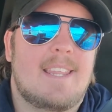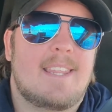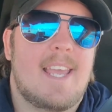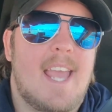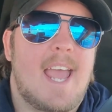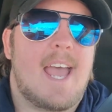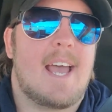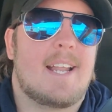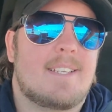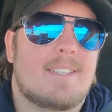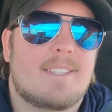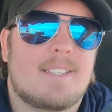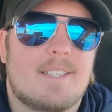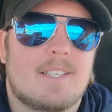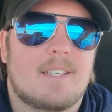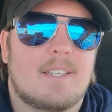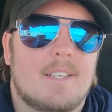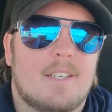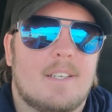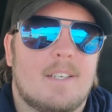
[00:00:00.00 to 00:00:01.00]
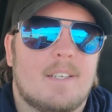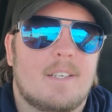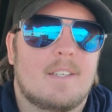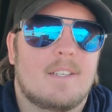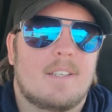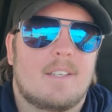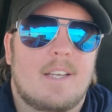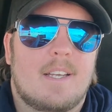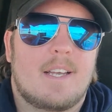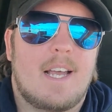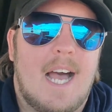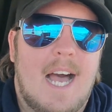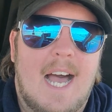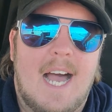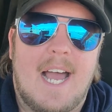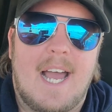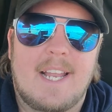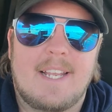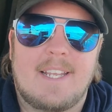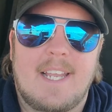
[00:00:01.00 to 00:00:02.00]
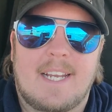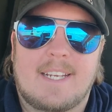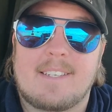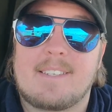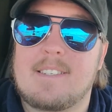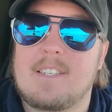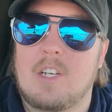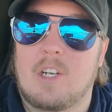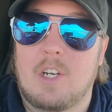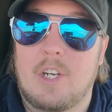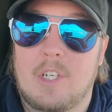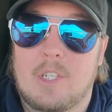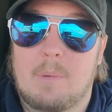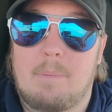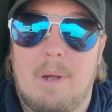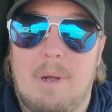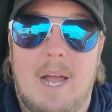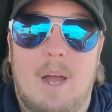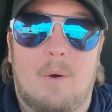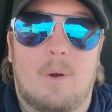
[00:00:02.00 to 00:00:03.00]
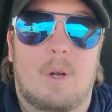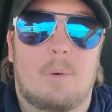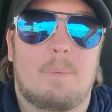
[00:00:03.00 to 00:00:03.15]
that on exterior power